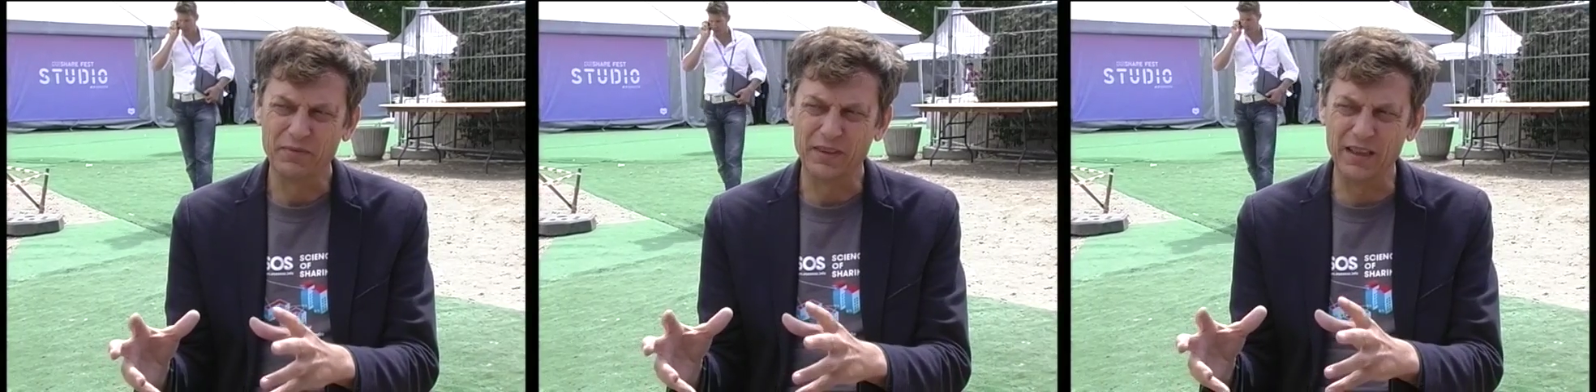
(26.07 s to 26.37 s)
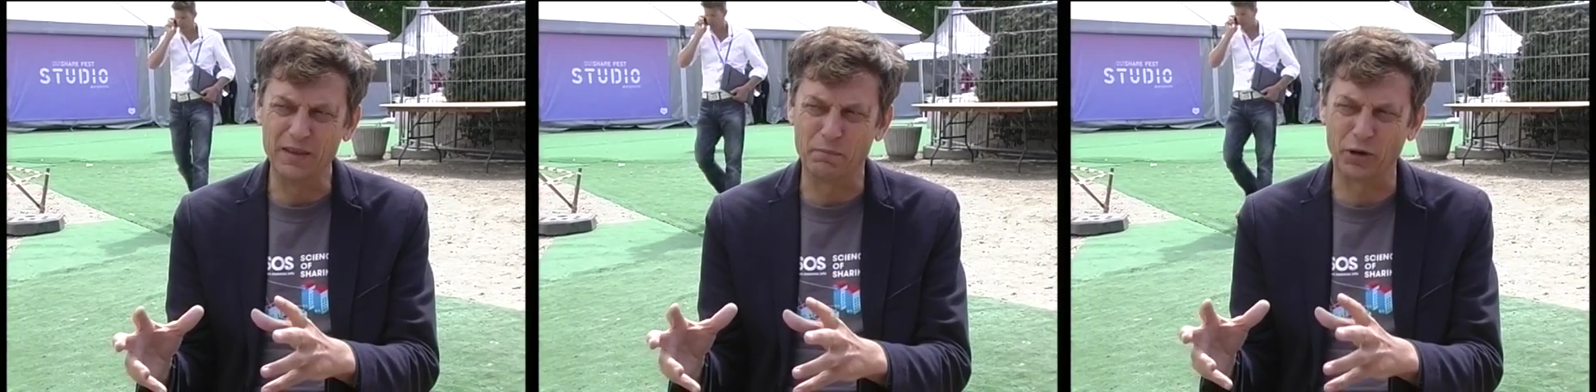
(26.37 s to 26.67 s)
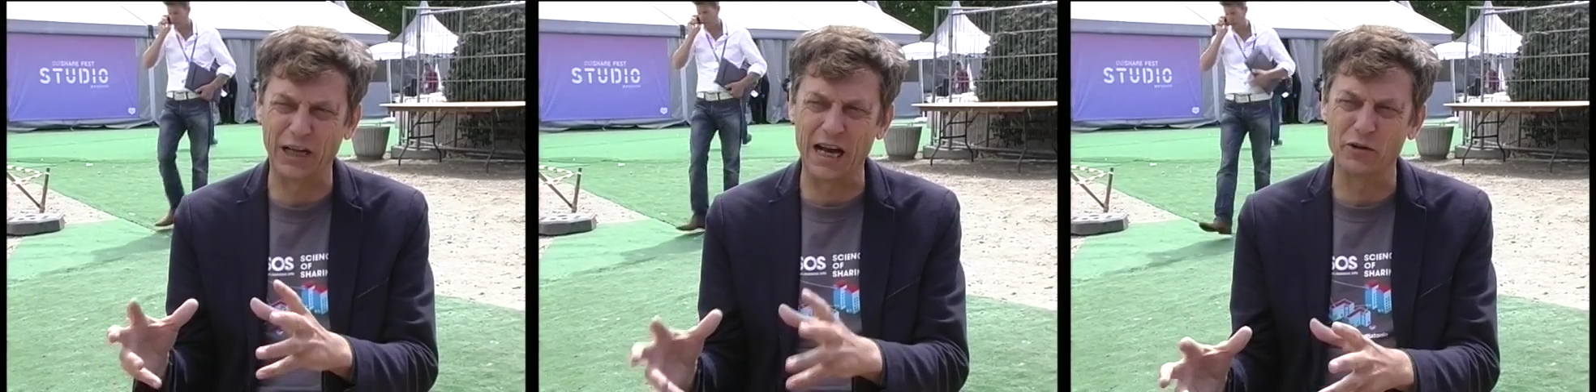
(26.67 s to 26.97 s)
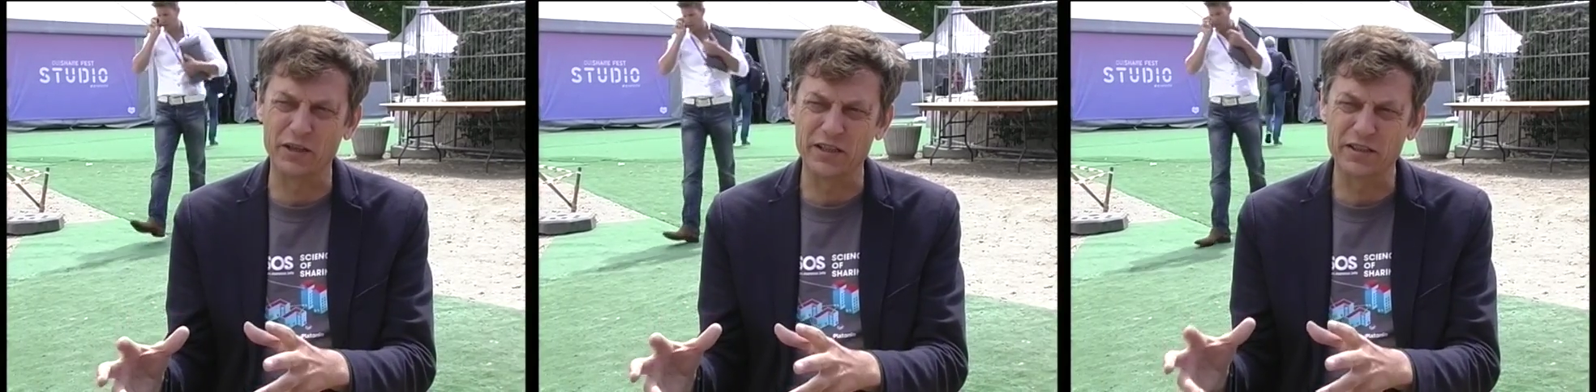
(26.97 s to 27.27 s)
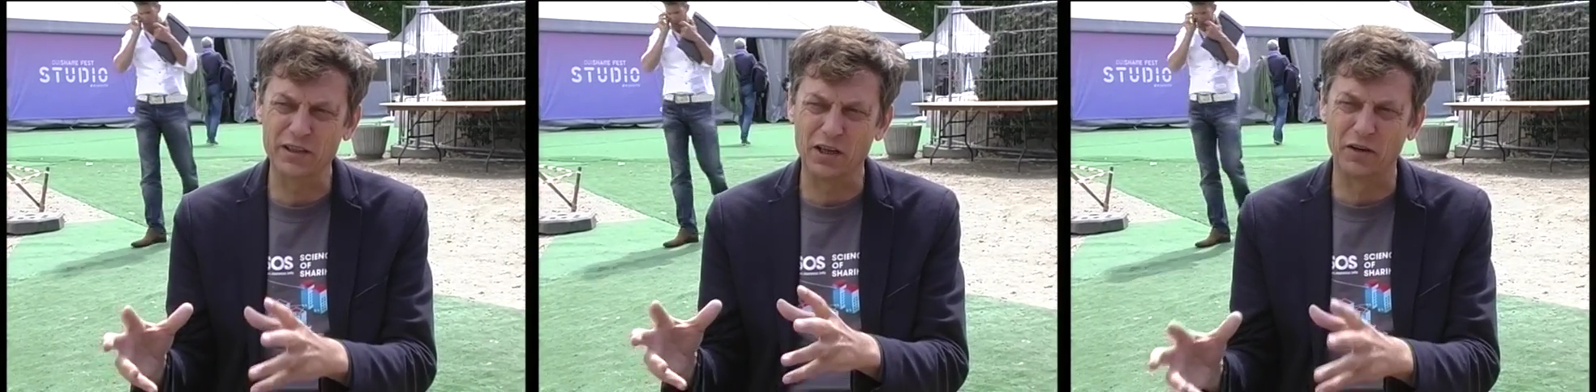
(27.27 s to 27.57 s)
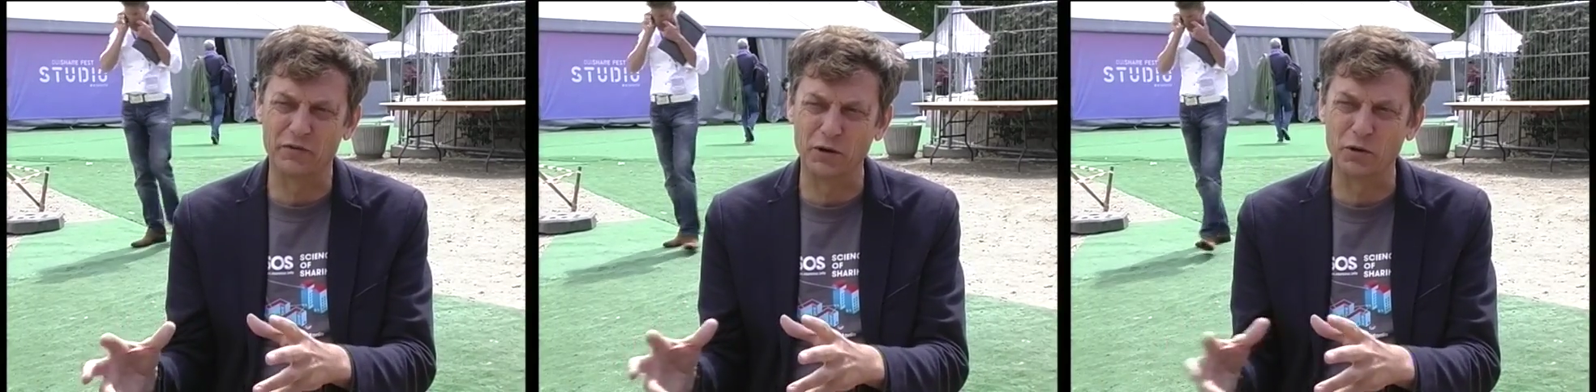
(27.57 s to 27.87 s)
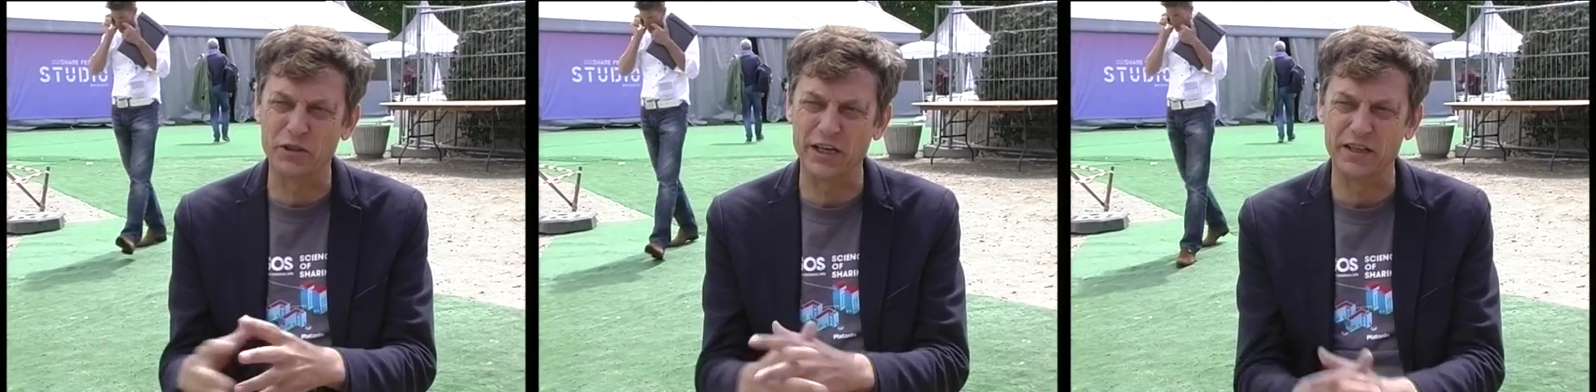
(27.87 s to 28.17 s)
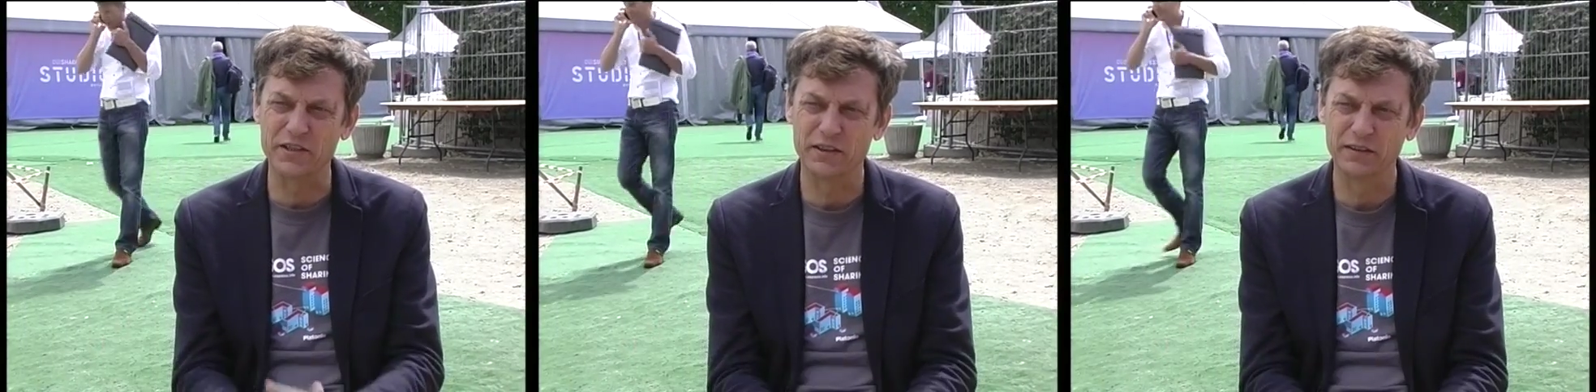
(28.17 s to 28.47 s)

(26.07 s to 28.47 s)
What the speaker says: the protagonist of their own change.